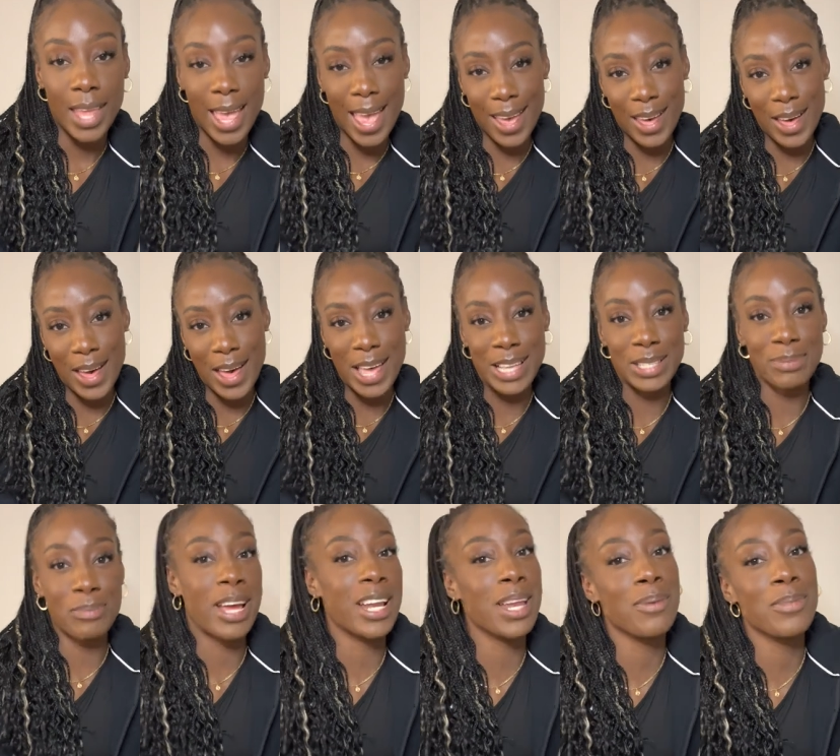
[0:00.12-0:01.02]
Hey guys,
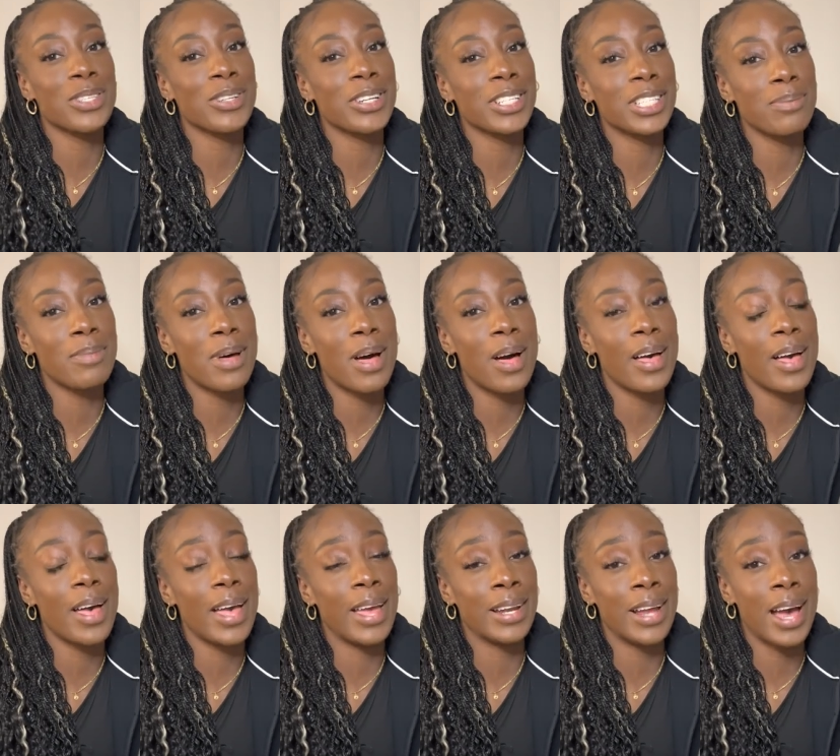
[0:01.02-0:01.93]
my name is Christabel
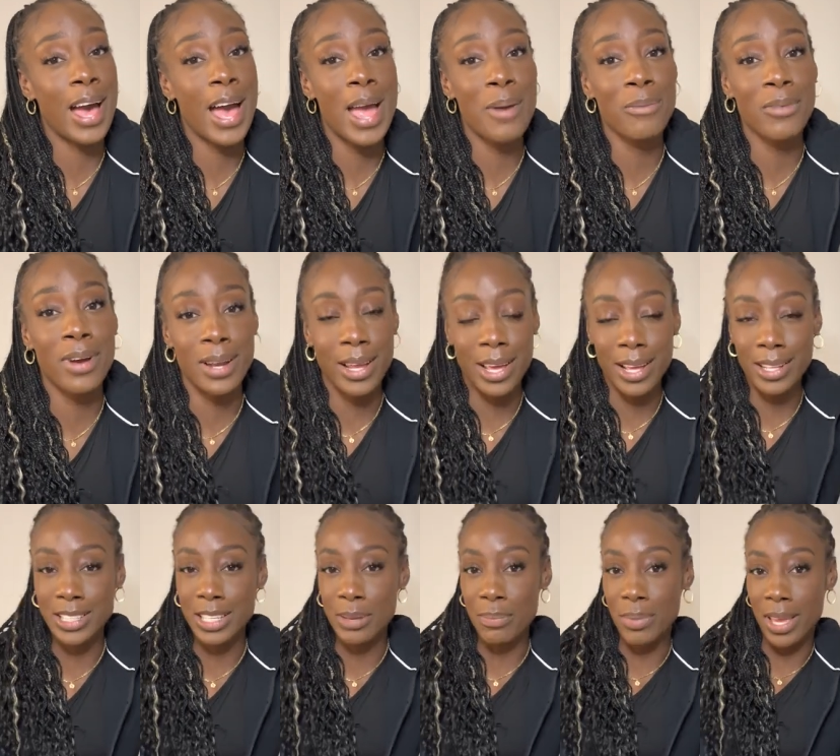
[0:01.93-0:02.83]
and I'm
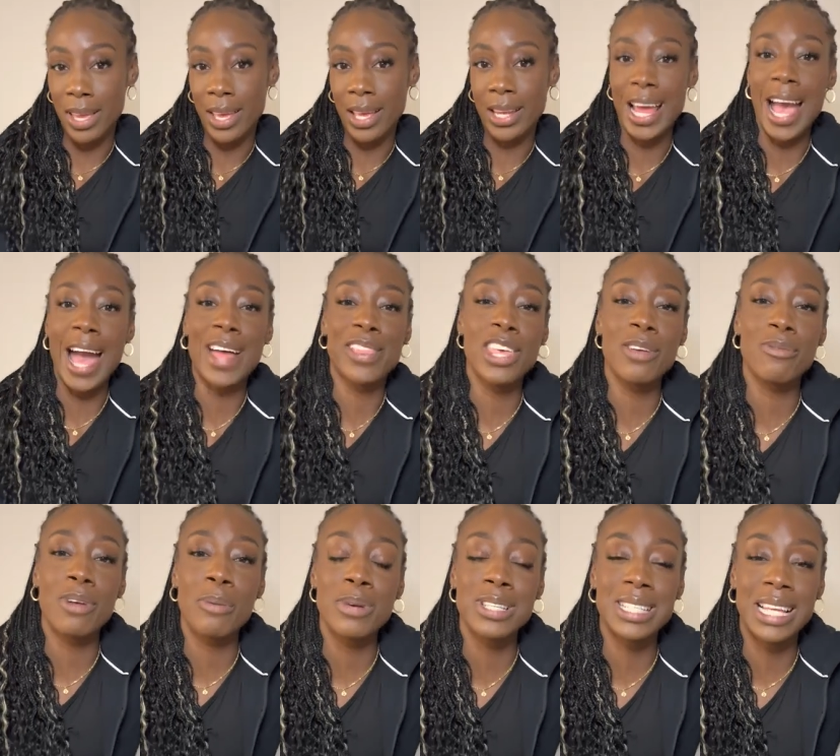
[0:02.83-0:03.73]
running to be an athlete
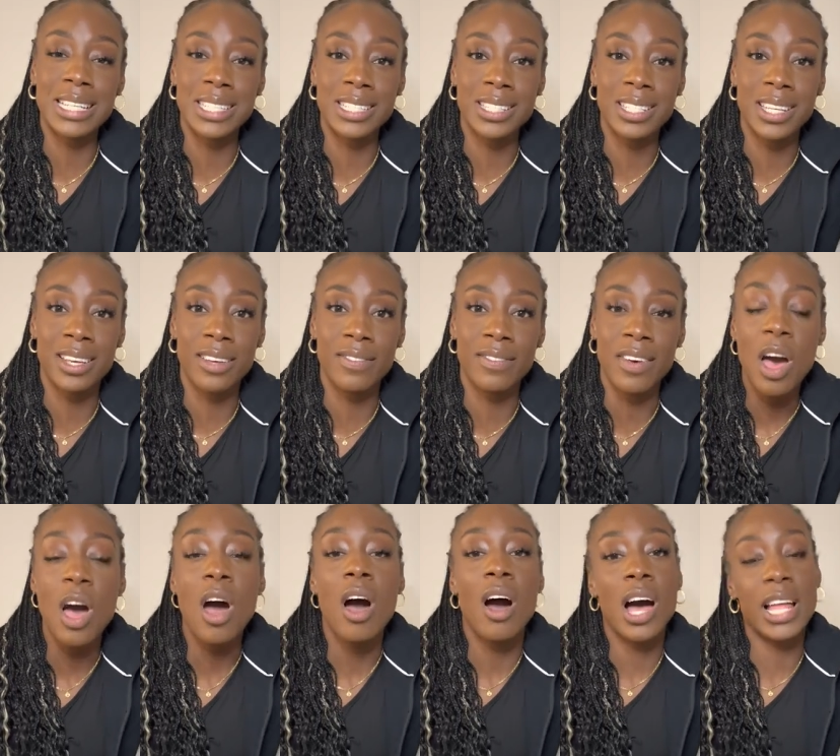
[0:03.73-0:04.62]
representative
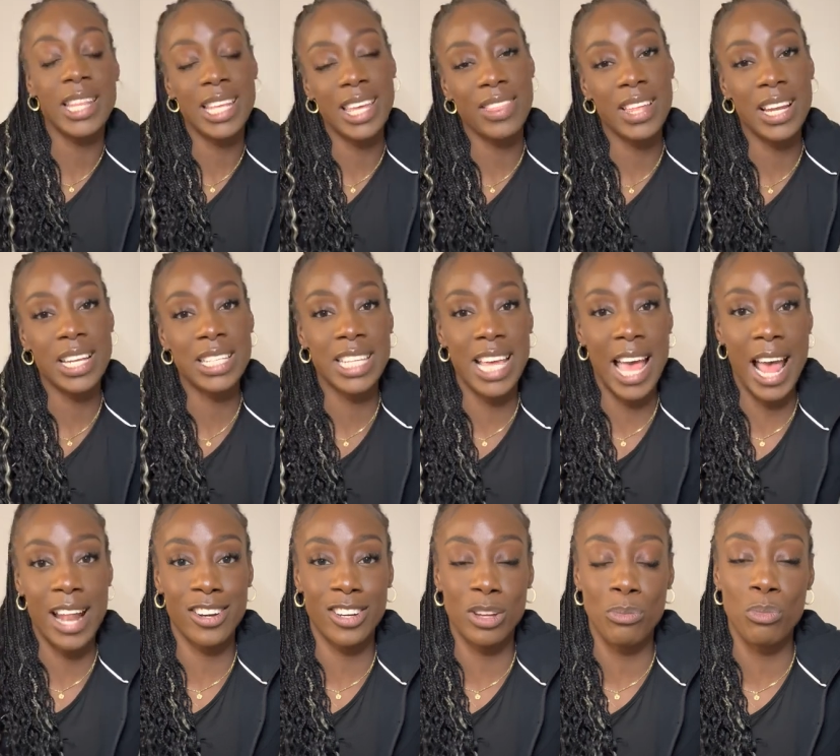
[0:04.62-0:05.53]
on the Athletics
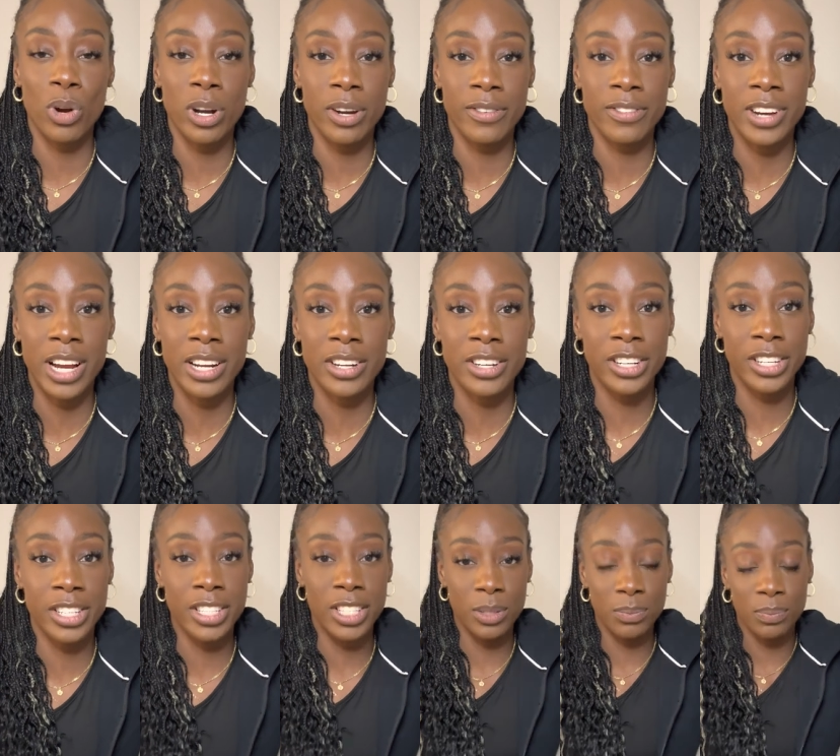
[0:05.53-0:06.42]
Canada Board of
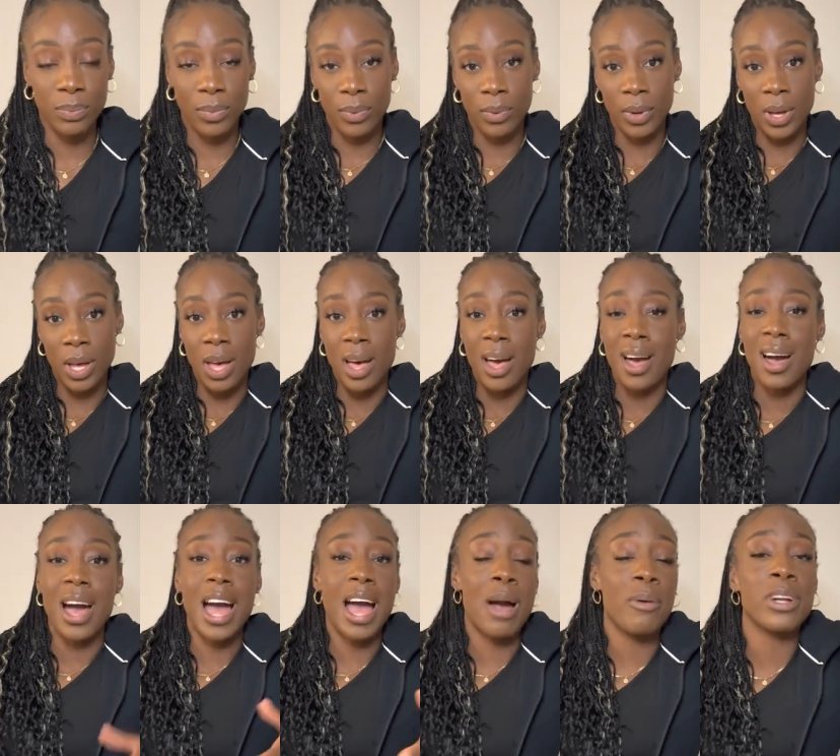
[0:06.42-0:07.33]
Directors.
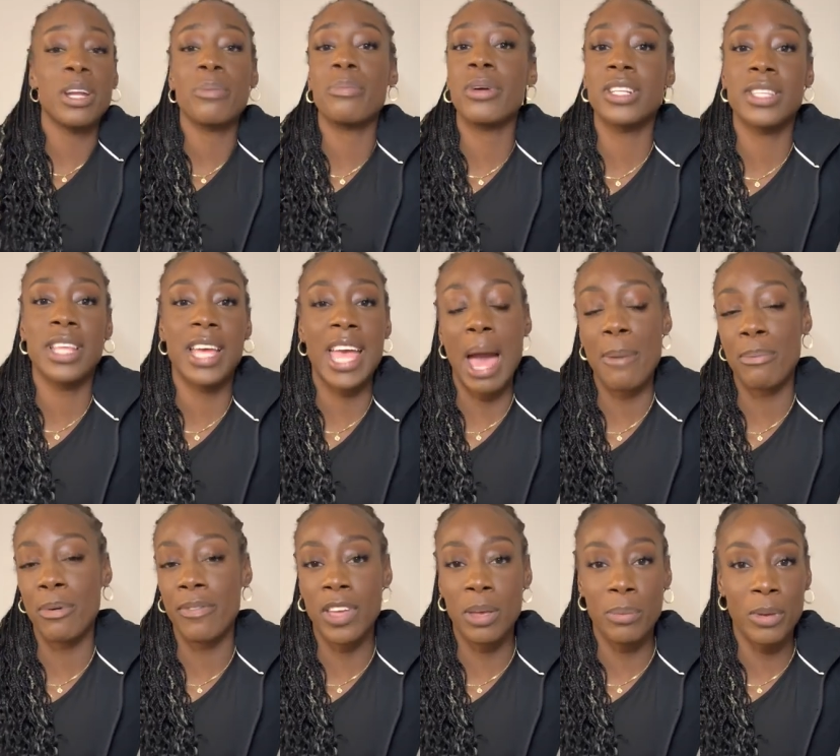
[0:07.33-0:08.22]
I want to bridge the gap
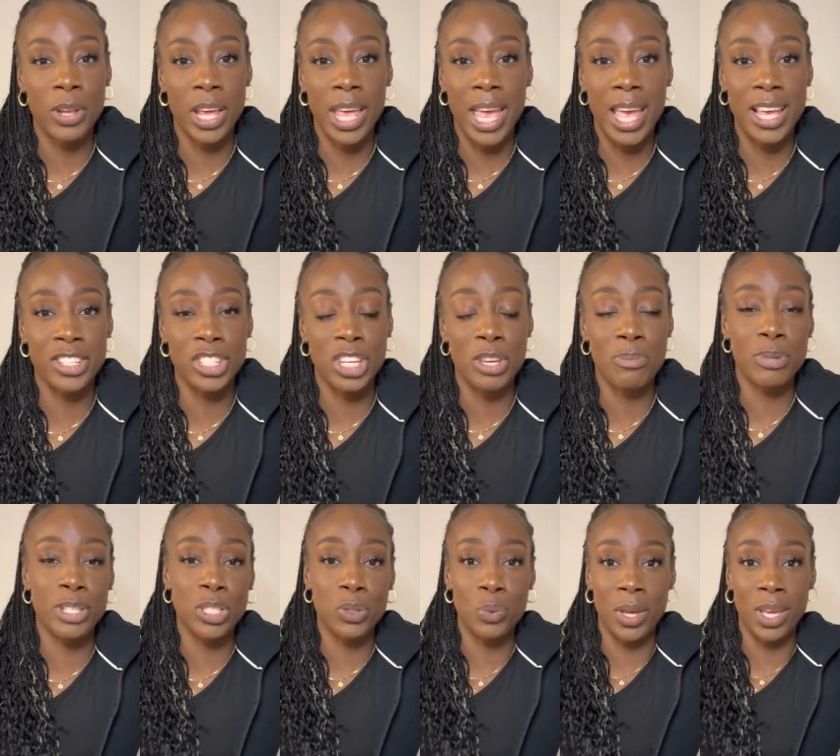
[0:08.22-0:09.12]
of communication
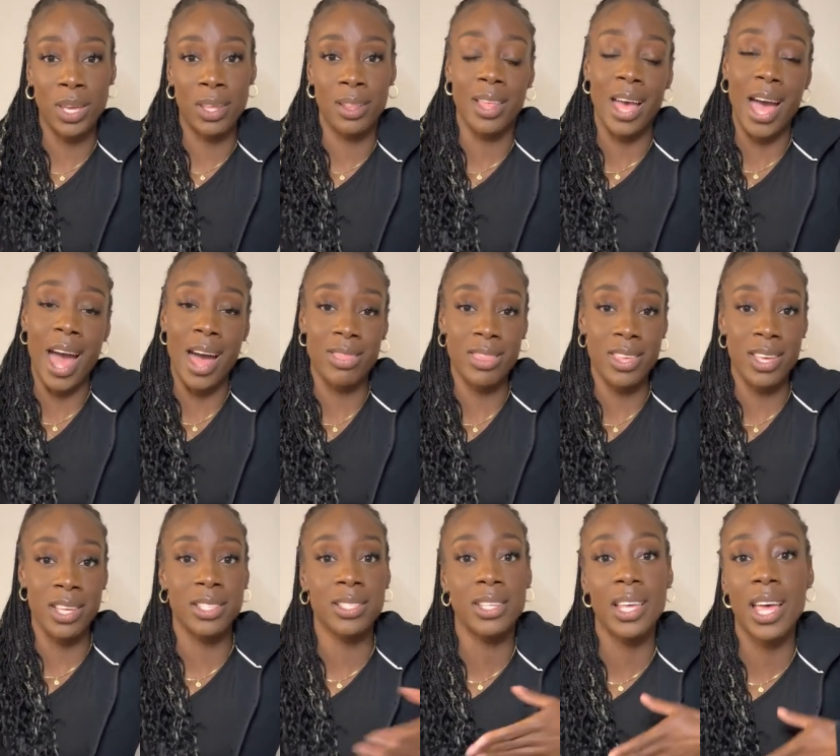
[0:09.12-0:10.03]
between the
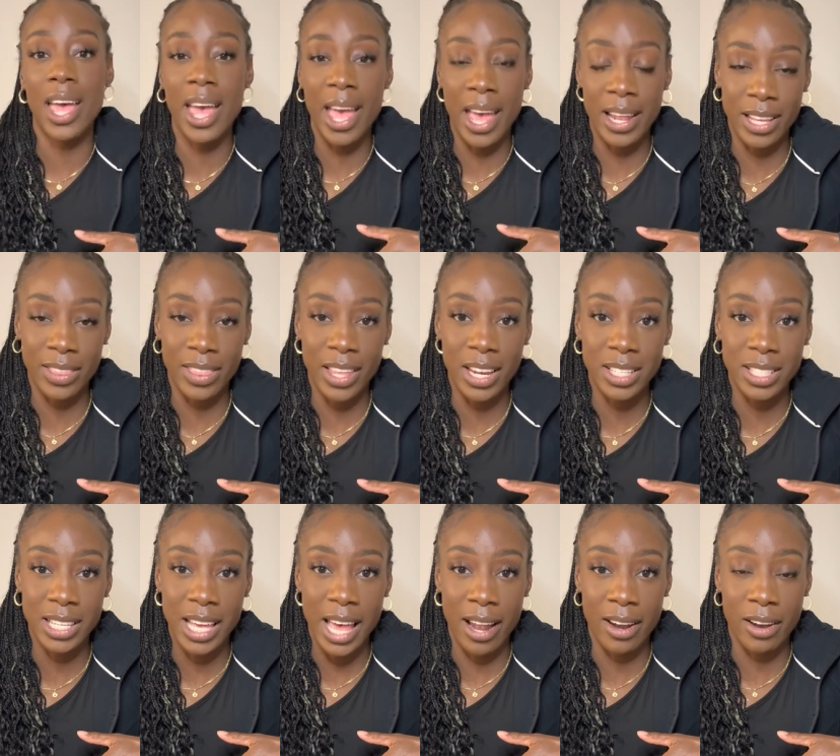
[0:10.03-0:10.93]
athletes and Athletics
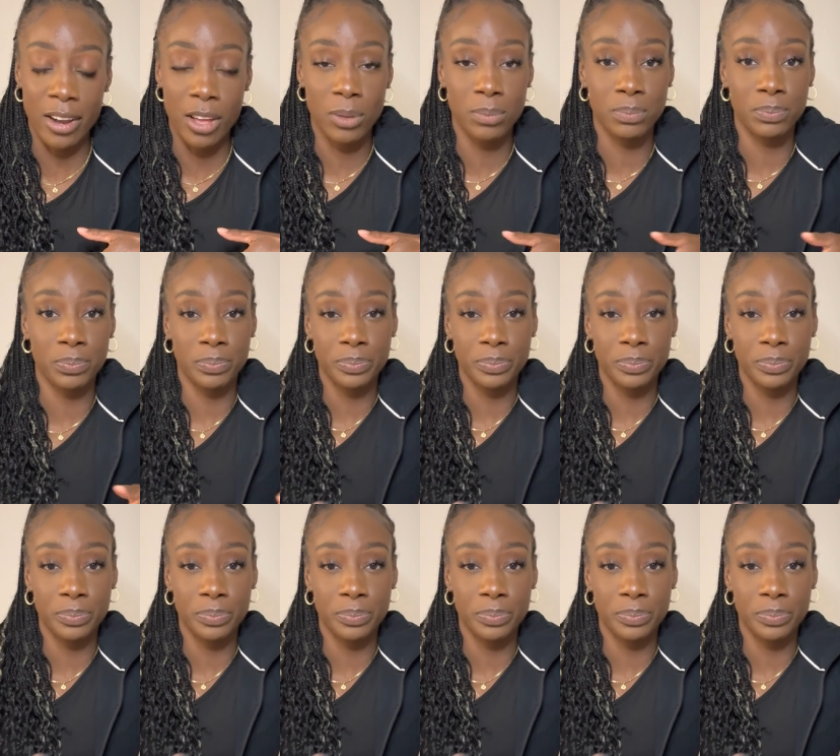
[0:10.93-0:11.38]
Canada.